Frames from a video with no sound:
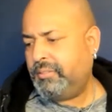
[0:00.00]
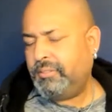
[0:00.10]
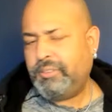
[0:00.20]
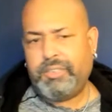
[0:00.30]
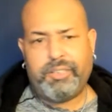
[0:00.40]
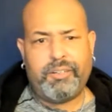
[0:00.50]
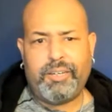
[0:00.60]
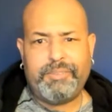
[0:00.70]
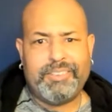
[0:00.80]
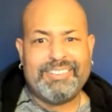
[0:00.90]
I
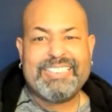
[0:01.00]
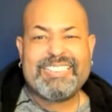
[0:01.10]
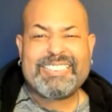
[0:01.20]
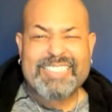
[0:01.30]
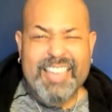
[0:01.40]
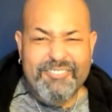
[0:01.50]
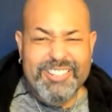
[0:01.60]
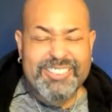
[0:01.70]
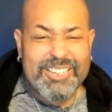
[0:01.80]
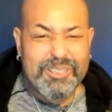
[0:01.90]
mean,
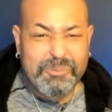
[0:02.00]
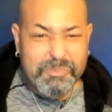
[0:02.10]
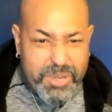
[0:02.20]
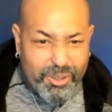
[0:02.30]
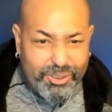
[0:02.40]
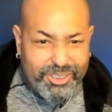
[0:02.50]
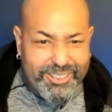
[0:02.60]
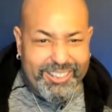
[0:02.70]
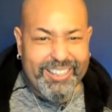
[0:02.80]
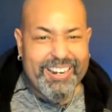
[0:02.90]
17
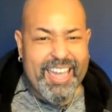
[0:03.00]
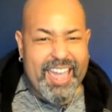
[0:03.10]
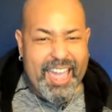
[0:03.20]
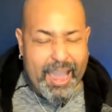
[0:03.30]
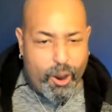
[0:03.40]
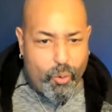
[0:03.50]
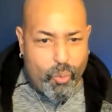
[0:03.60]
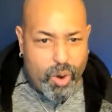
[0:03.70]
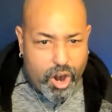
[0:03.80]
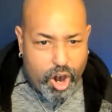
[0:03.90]
million an
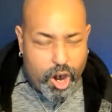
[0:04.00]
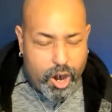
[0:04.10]
hour.